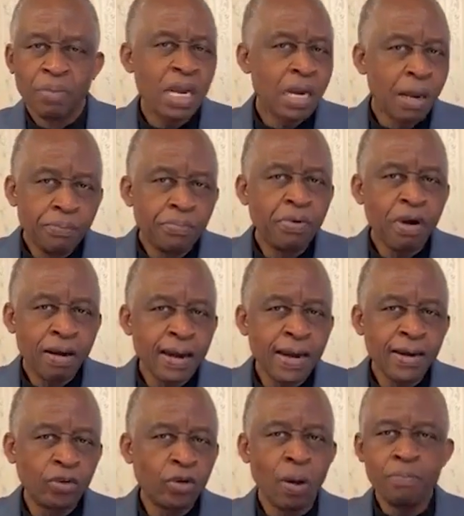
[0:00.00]
Men and
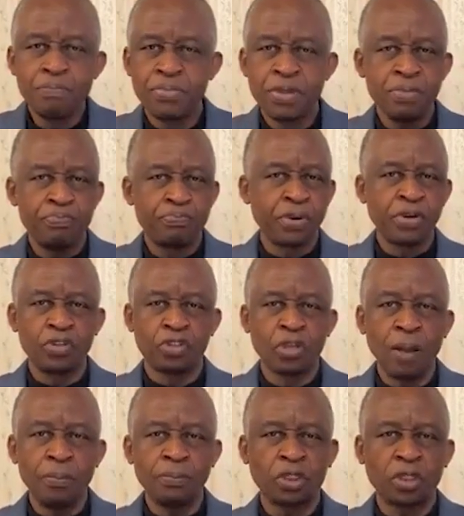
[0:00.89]
brethren, don't be
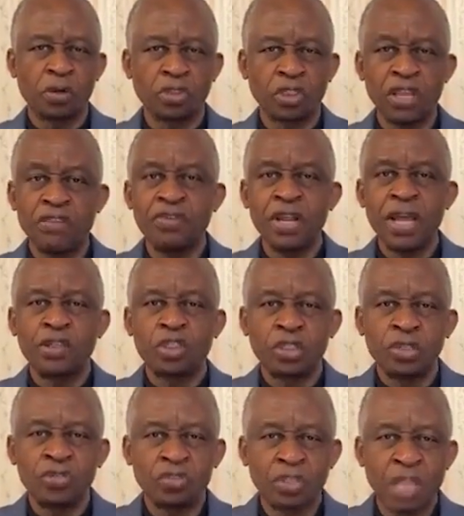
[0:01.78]
presumptuous. If there
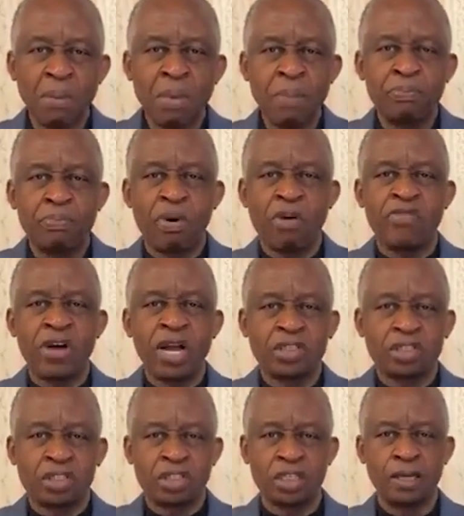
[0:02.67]
is systemic
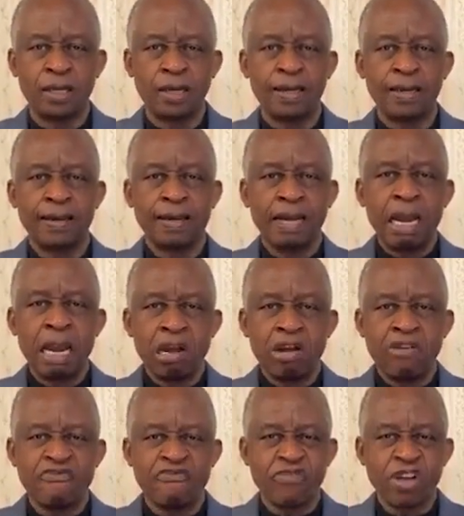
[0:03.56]
poverty,
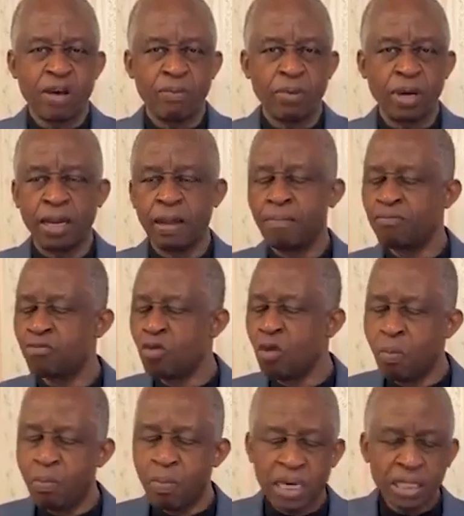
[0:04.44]
in the family.
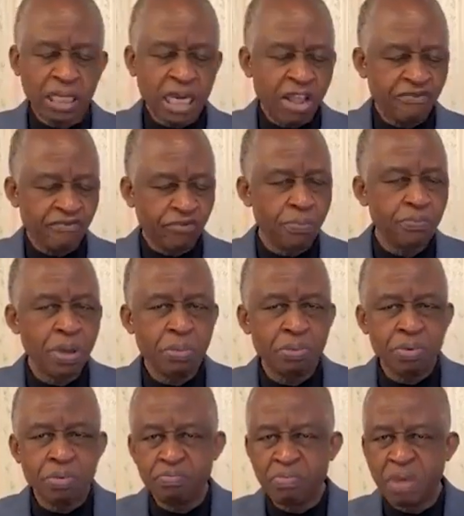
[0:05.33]
No matter effort
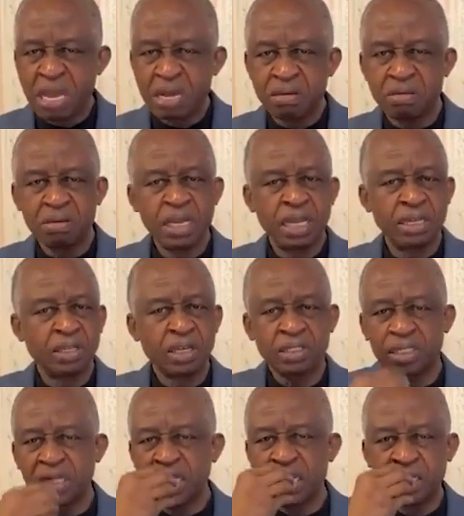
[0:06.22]
people make, they
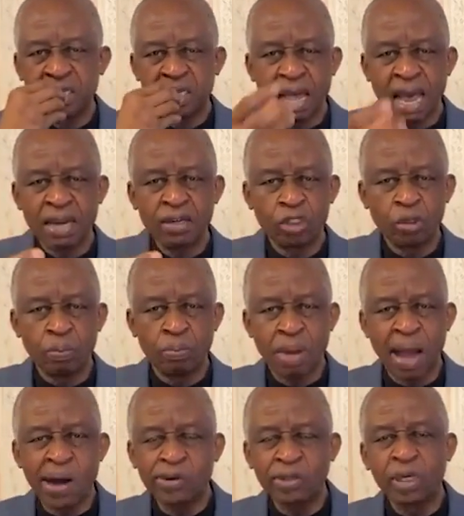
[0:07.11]
just eat hand
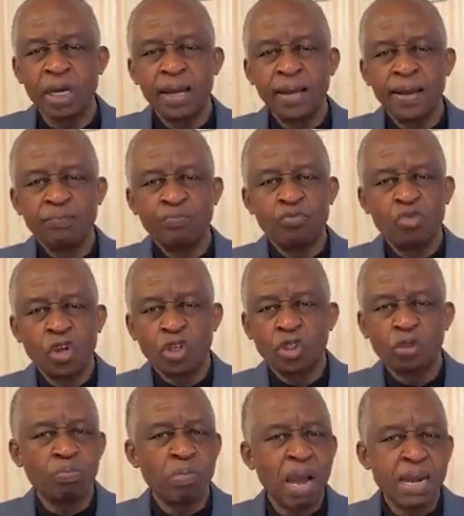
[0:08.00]
to mouth,
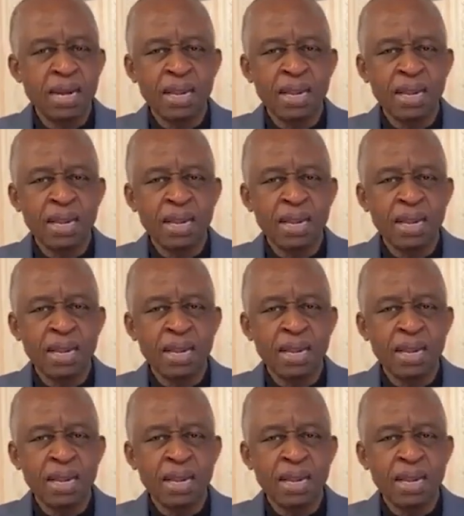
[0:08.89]
just